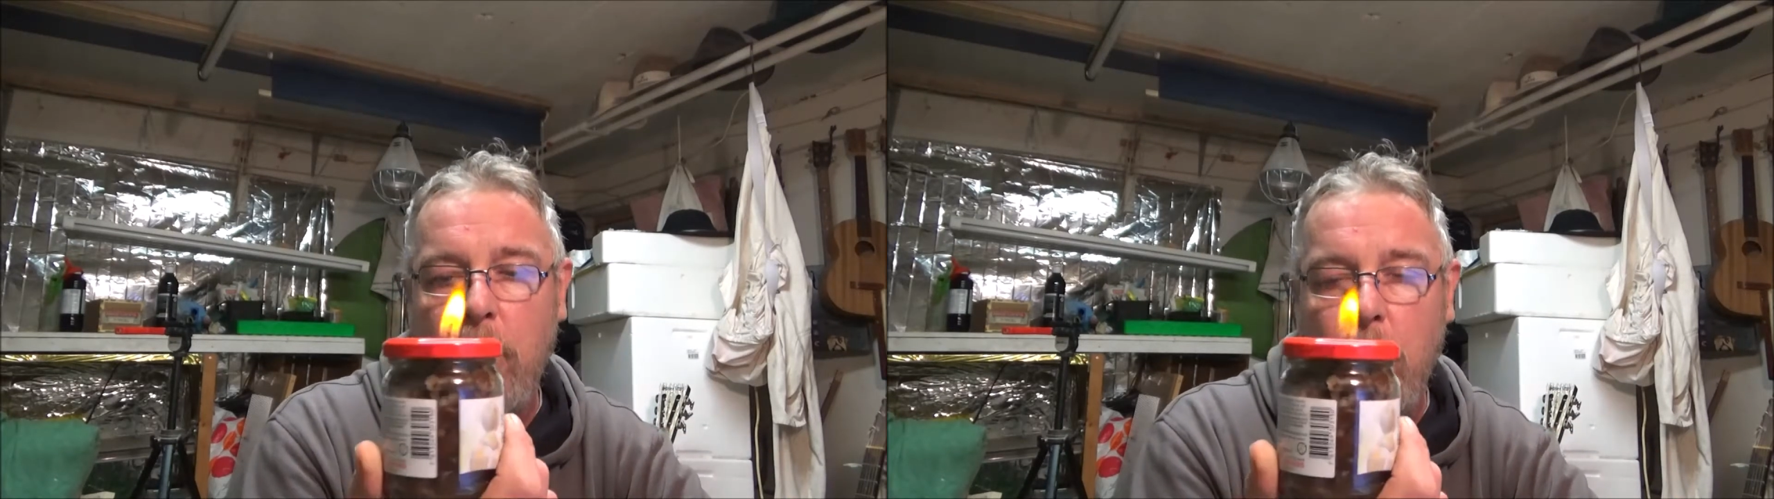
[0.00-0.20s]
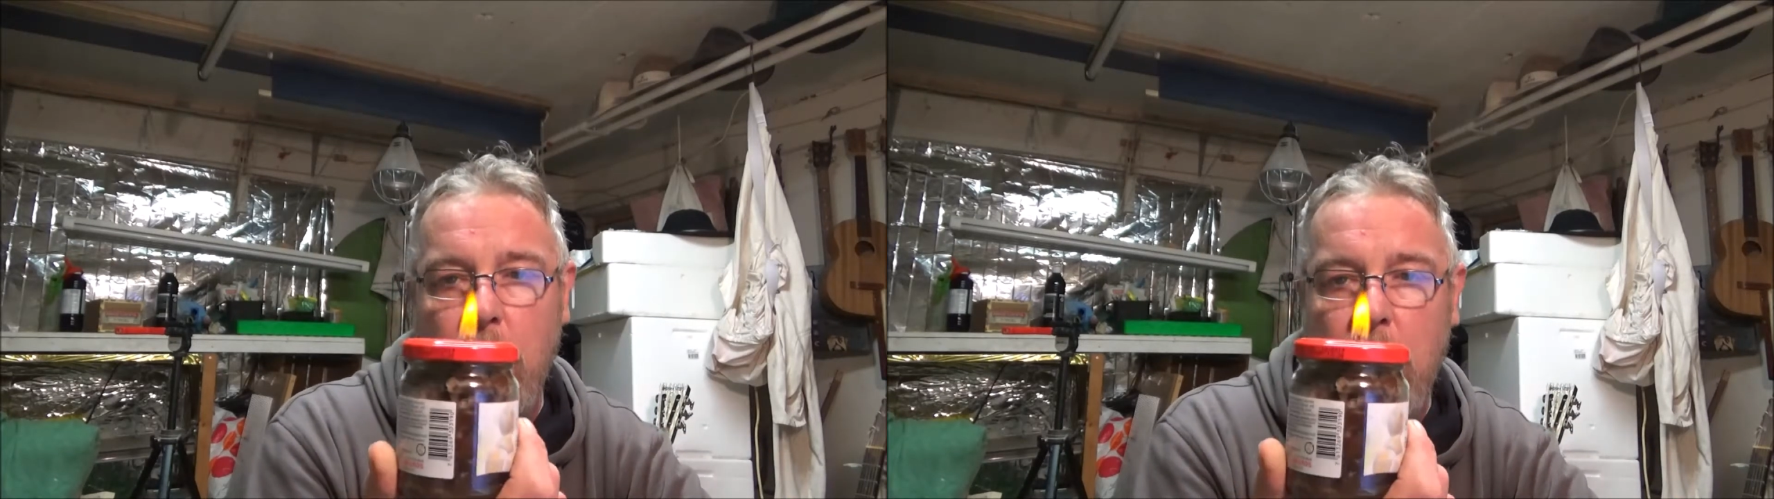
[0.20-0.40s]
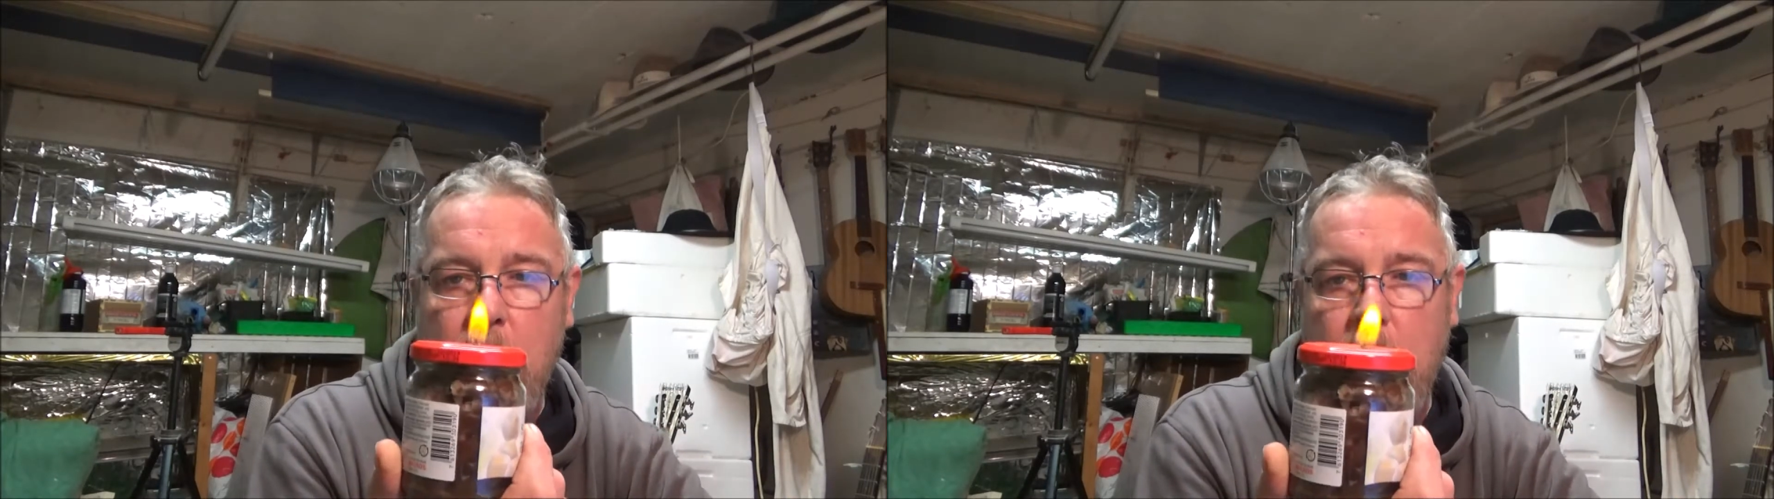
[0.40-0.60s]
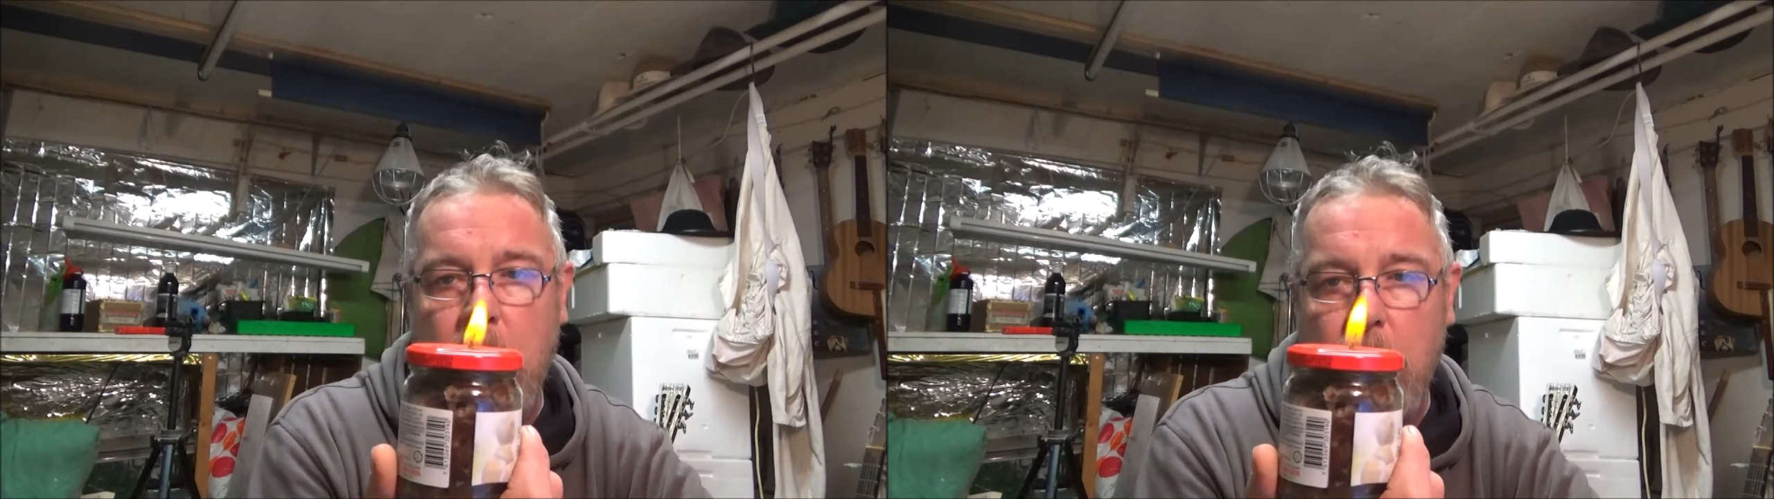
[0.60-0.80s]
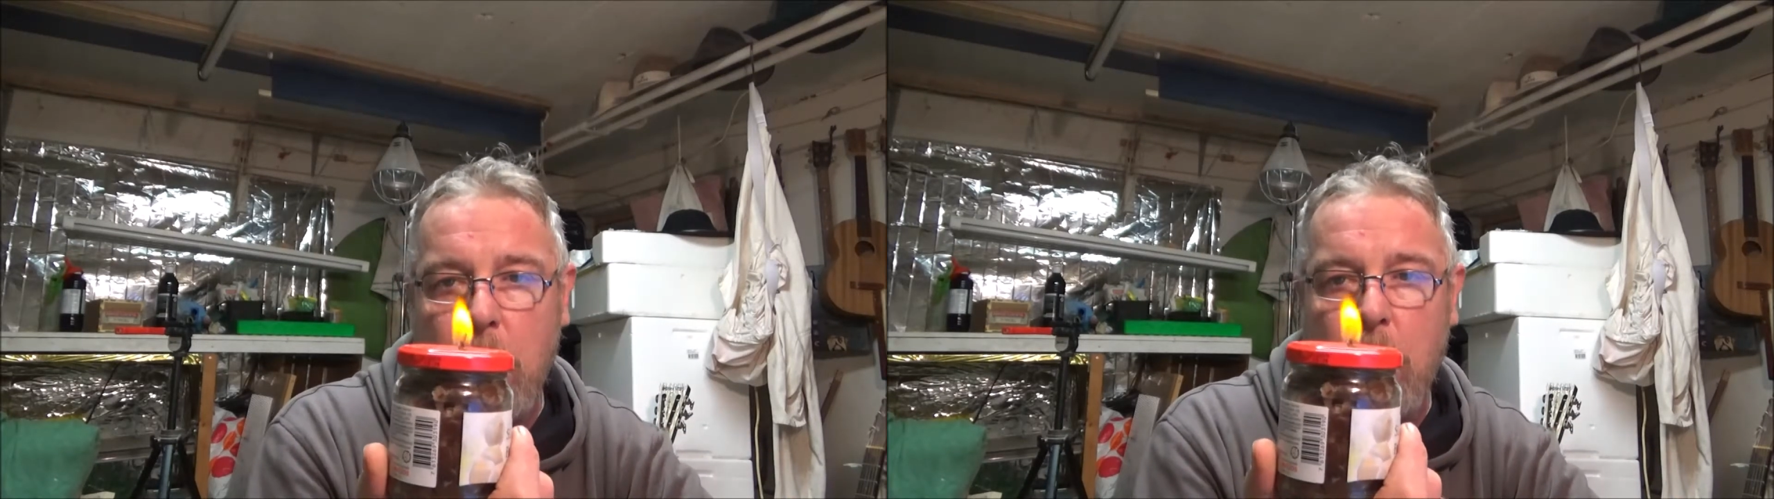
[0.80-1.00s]
we
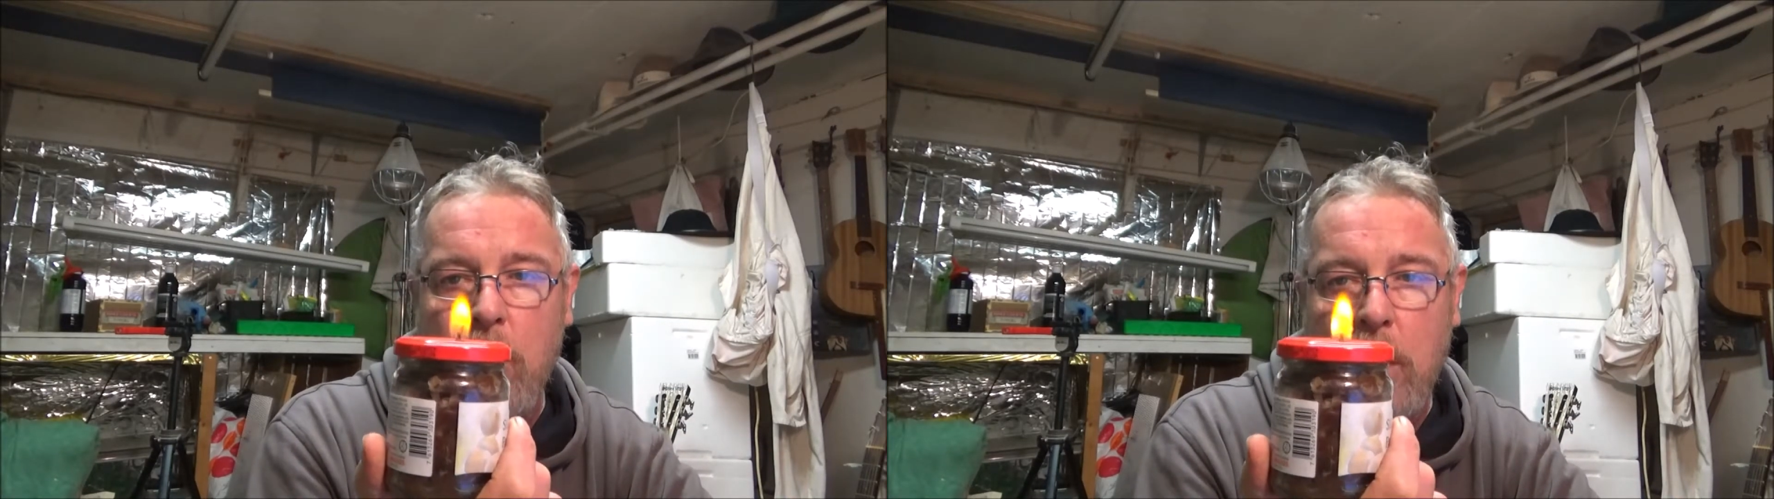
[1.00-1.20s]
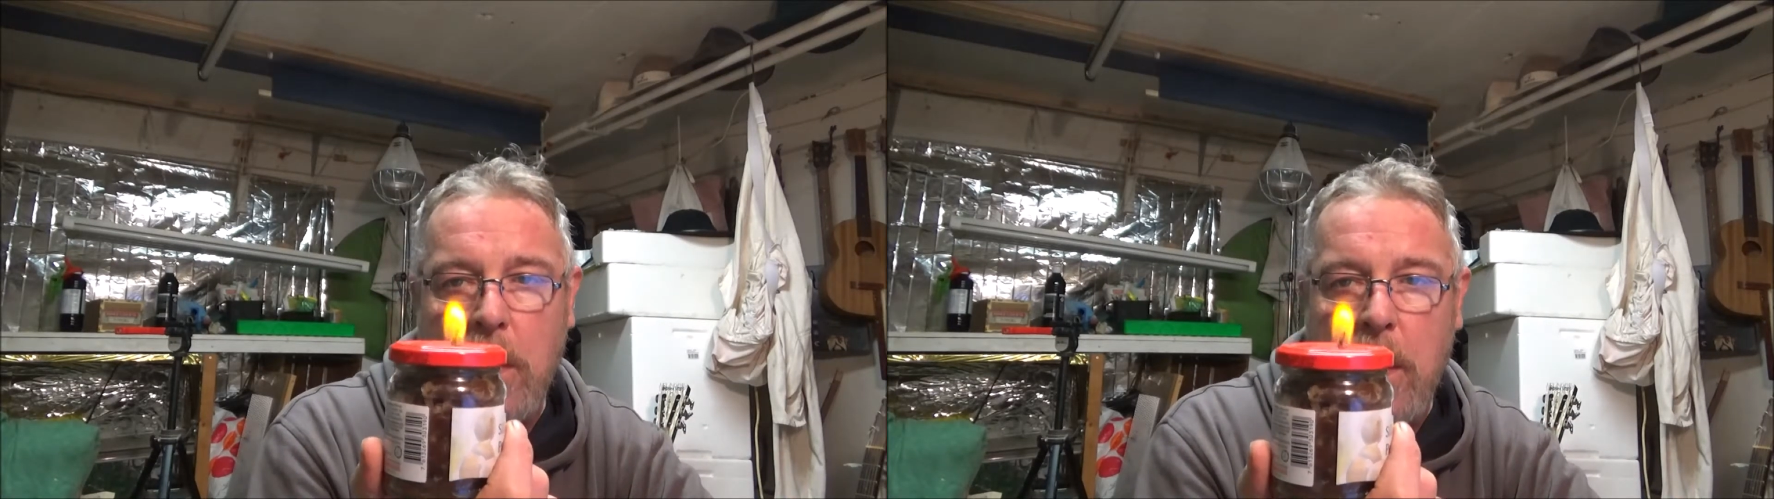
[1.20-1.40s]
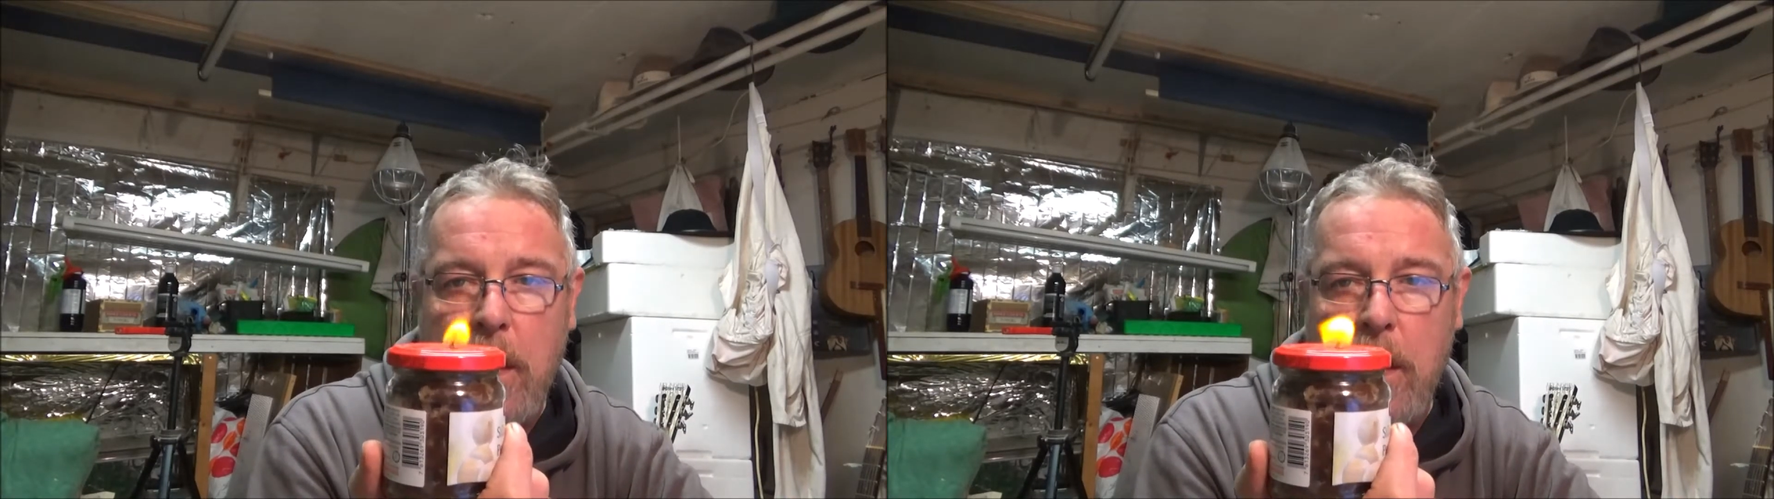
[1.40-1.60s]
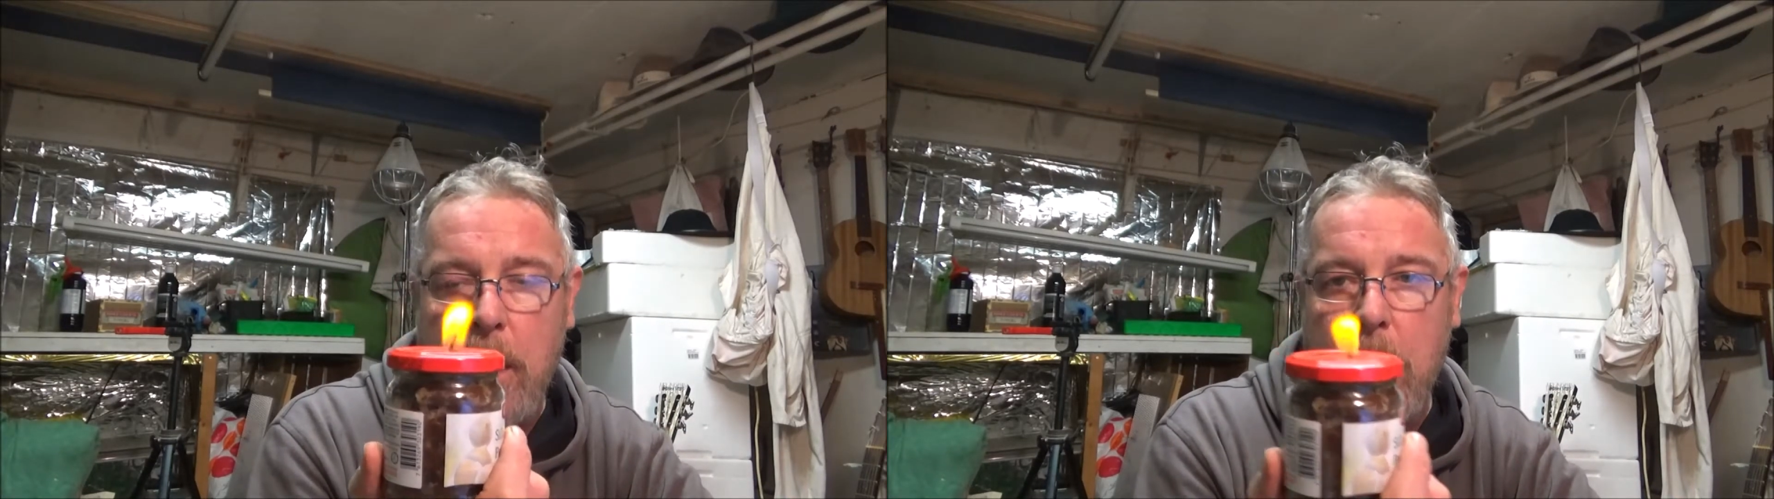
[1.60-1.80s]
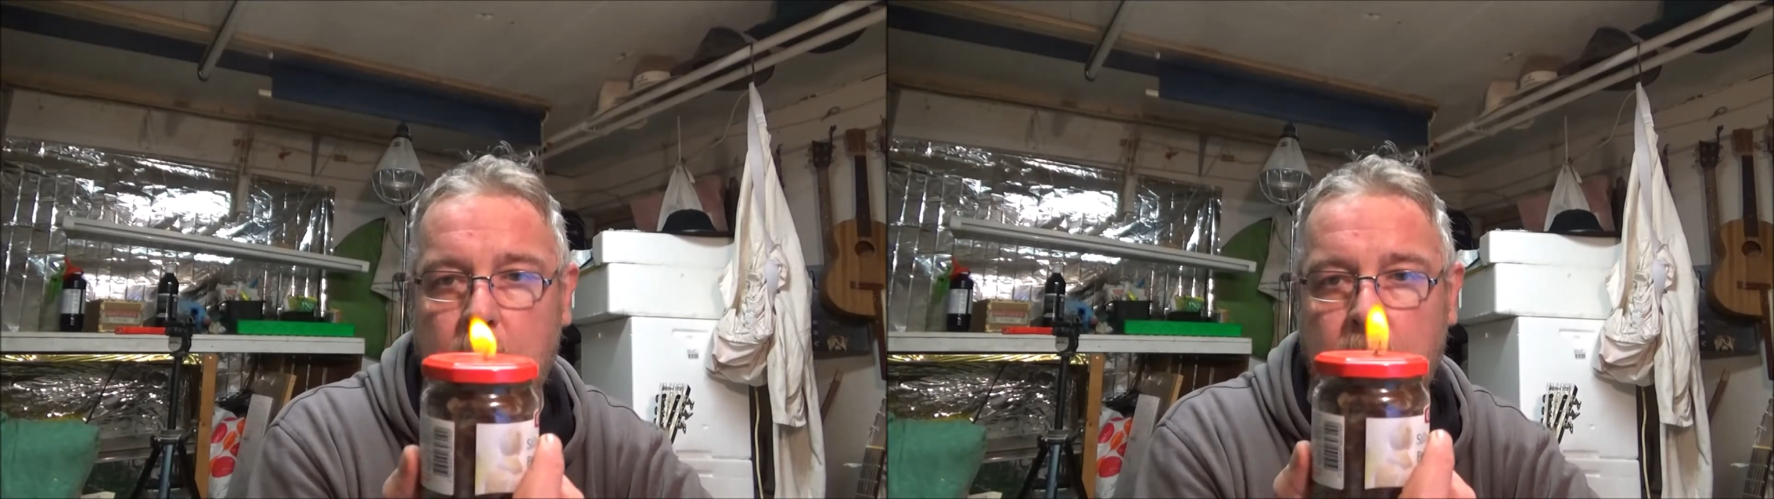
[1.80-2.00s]
use
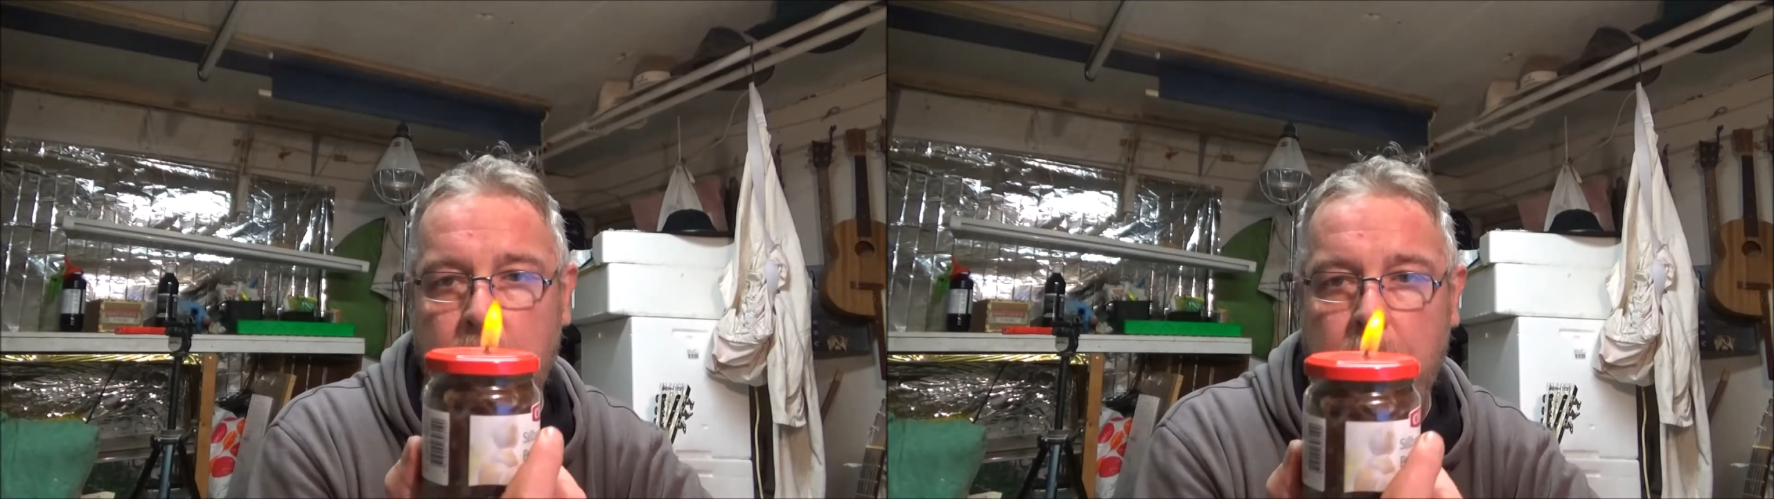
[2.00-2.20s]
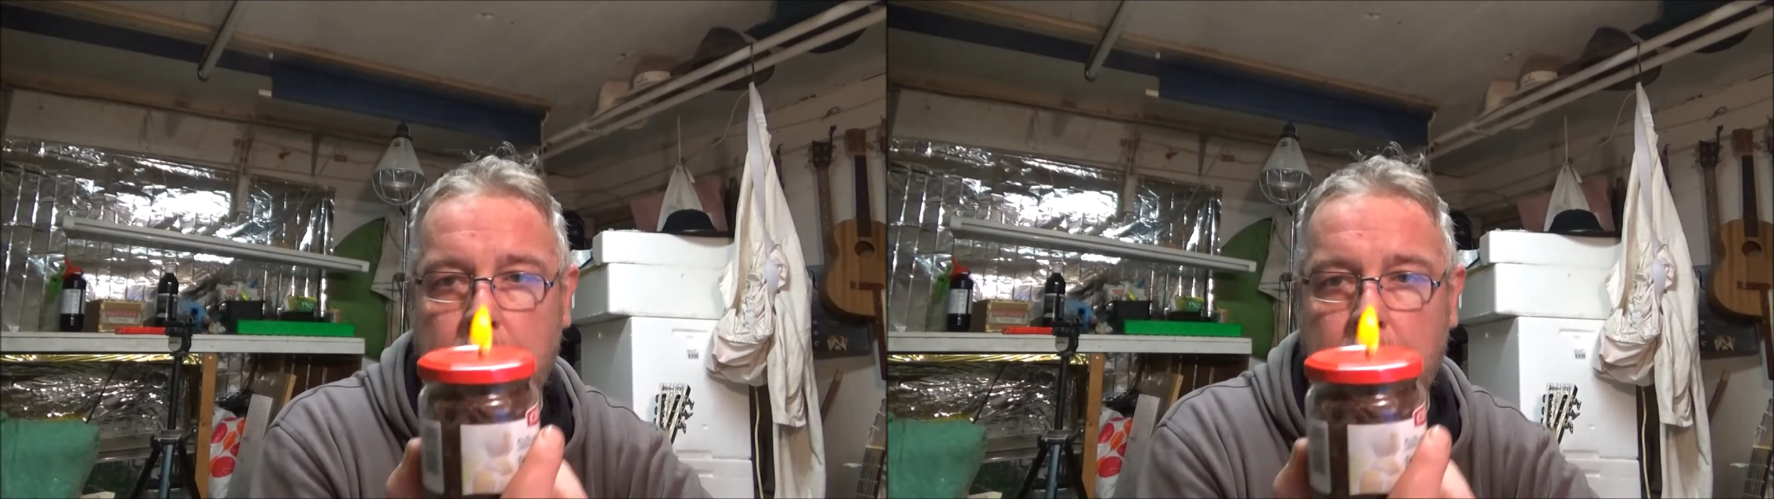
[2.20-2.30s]
not